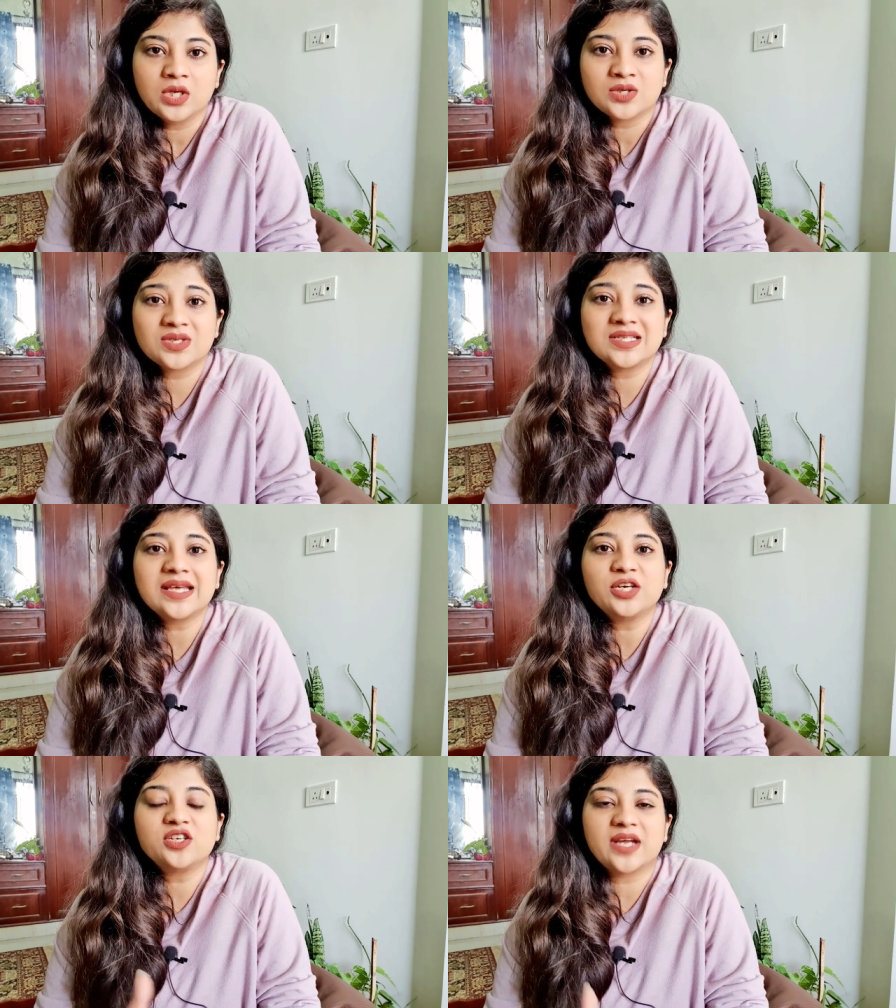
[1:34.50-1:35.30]
so this is
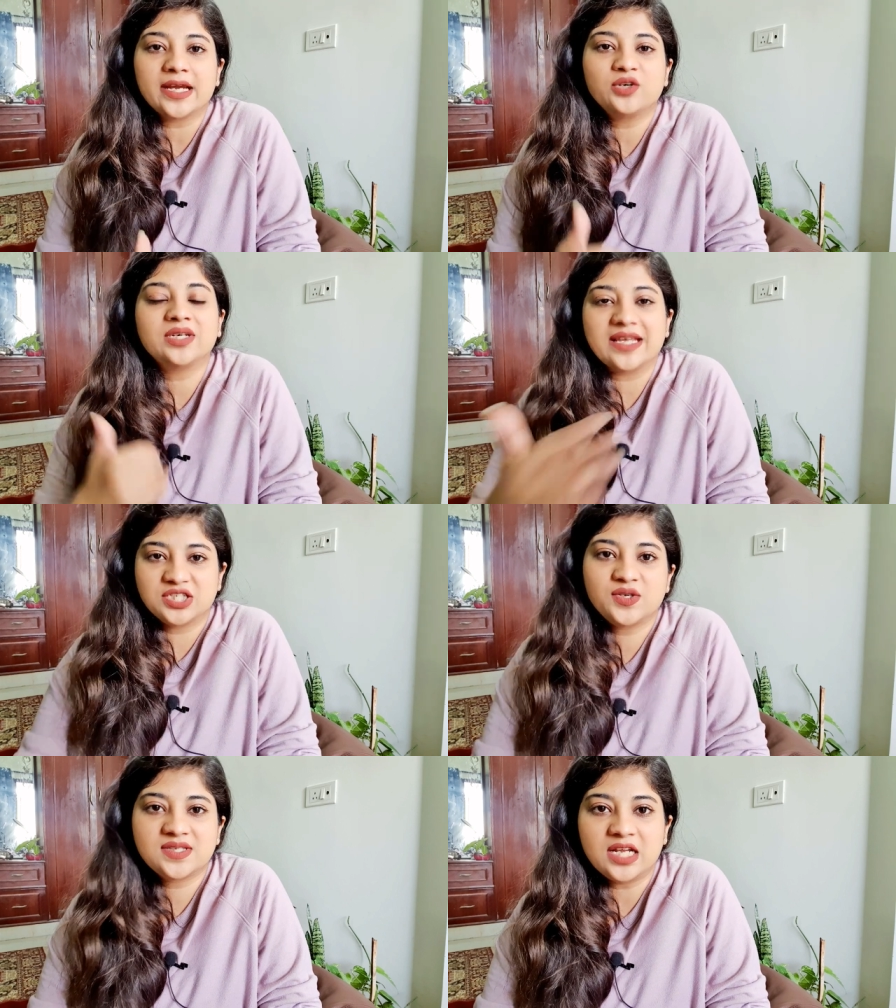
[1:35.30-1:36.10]
like you're trying to test
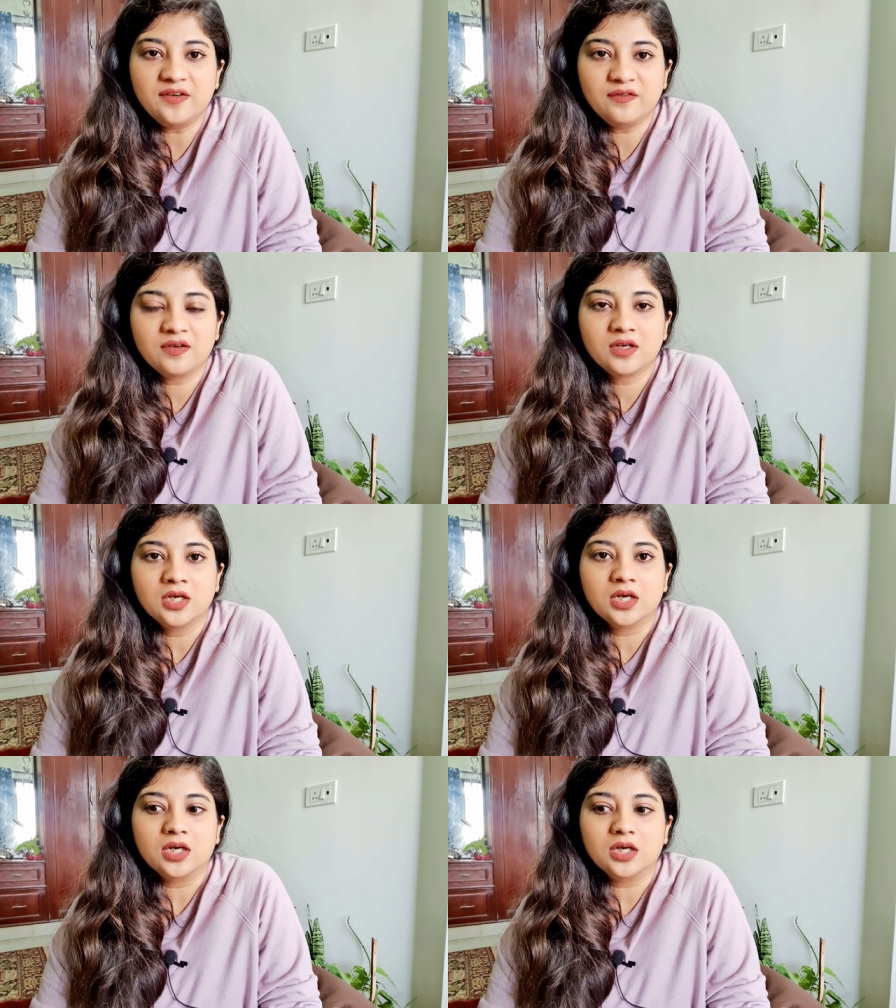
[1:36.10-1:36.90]
yourself
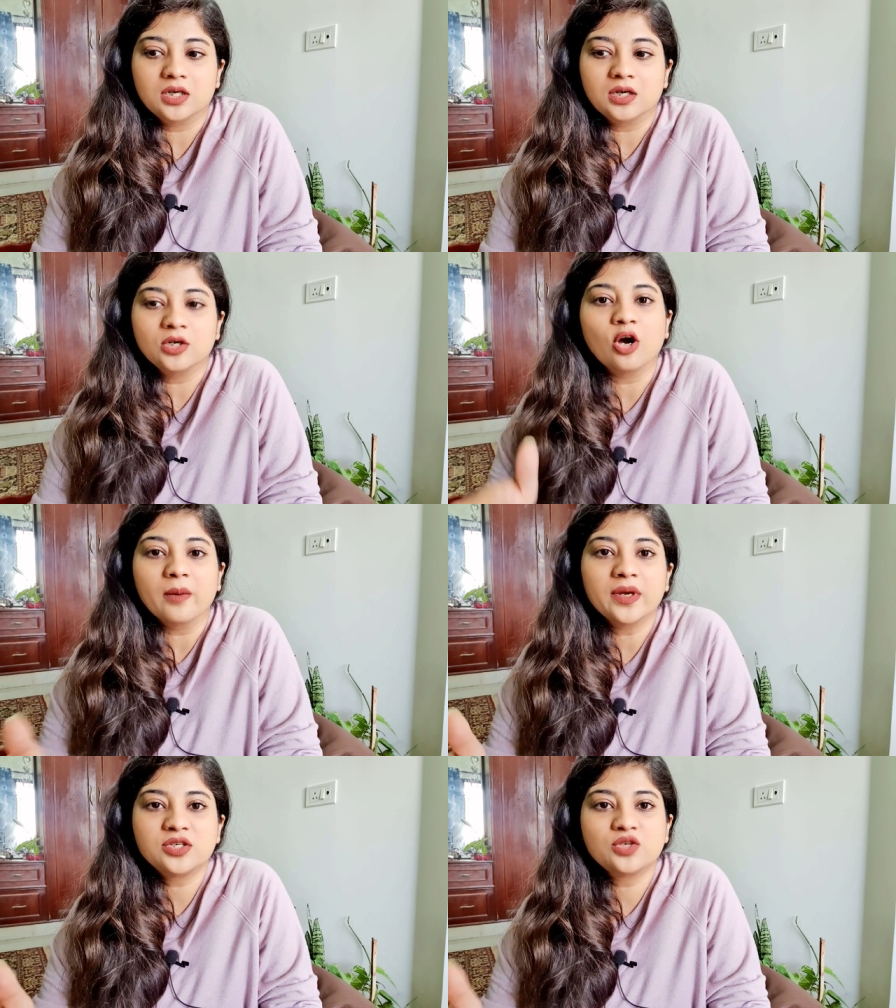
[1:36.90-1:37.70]
uh, on how
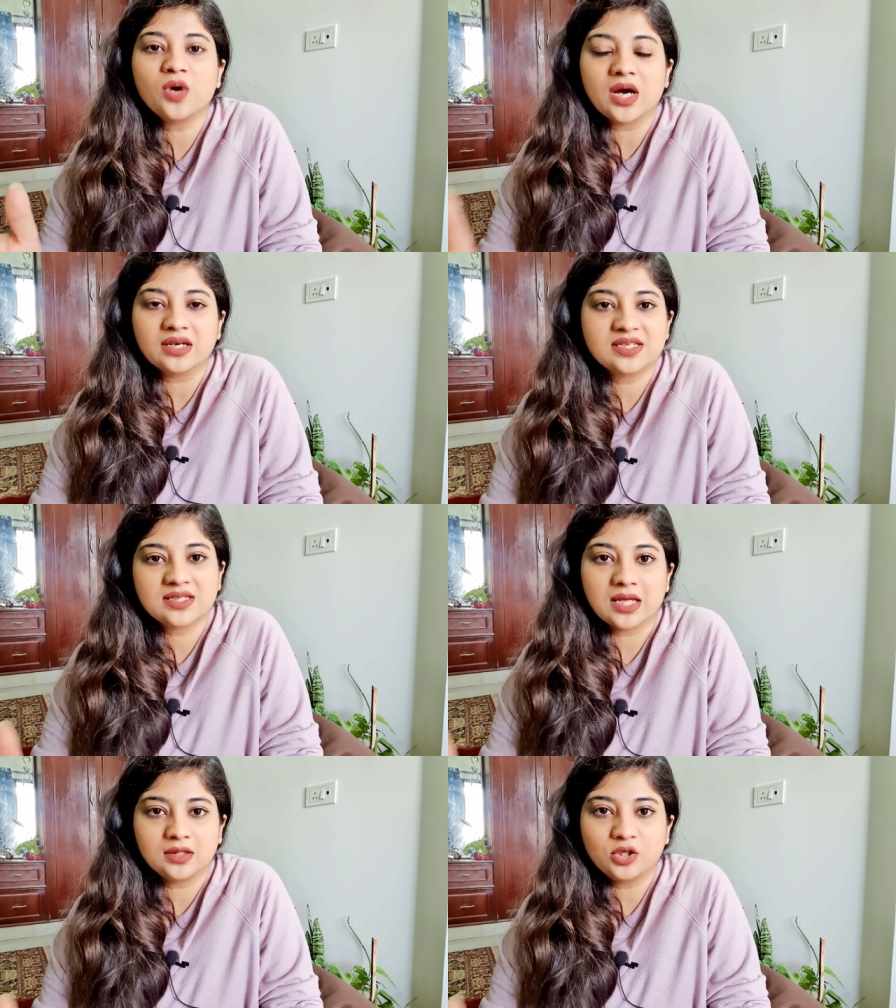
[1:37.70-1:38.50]
much you
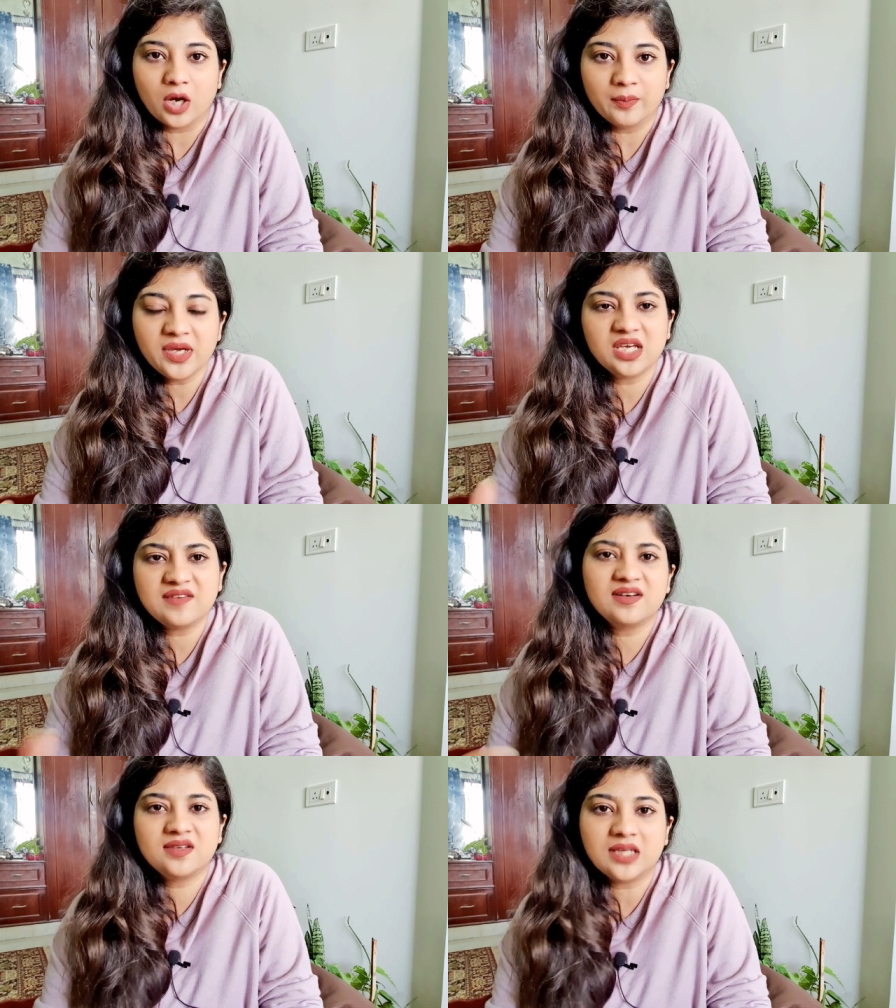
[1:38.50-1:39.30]
understand the topic
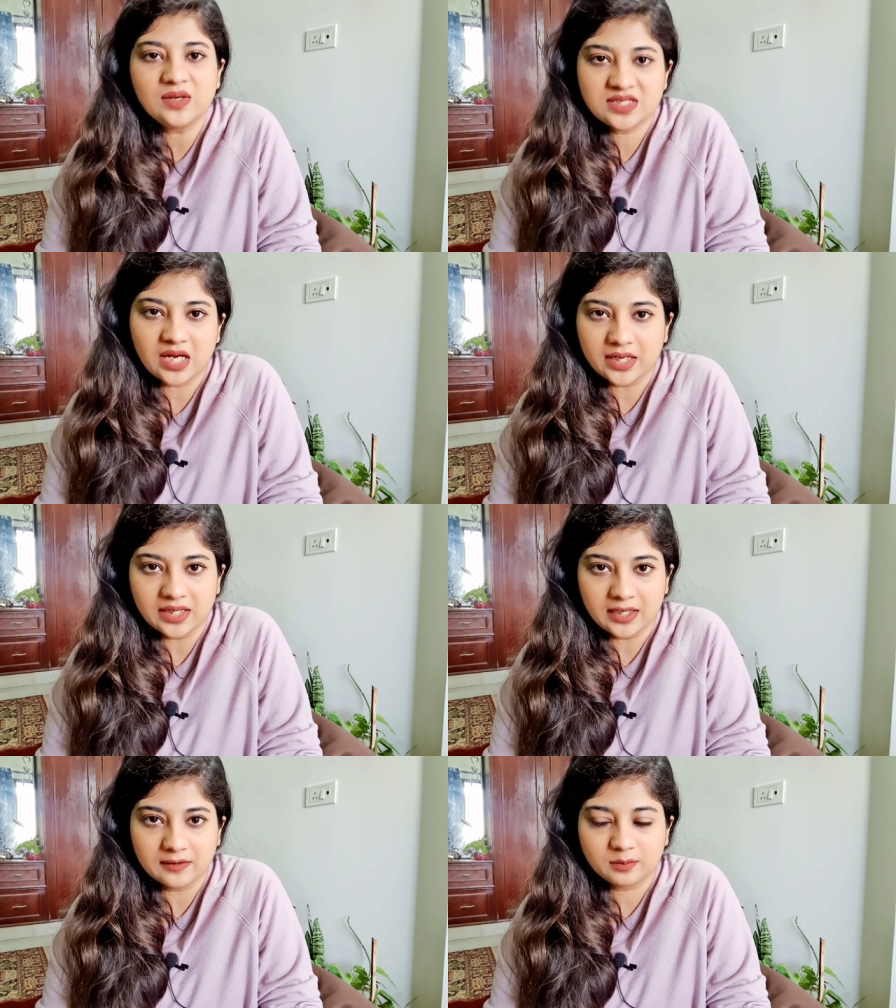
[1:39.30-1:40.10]
even without
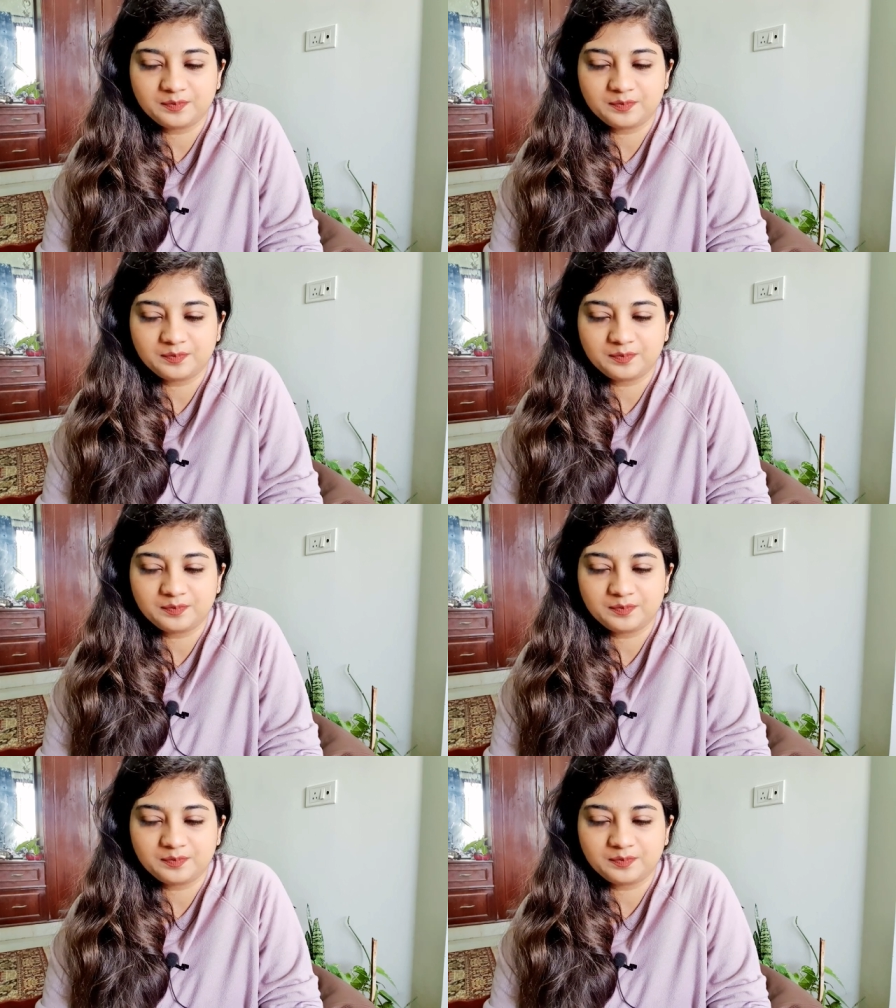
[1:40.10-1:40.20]
studying it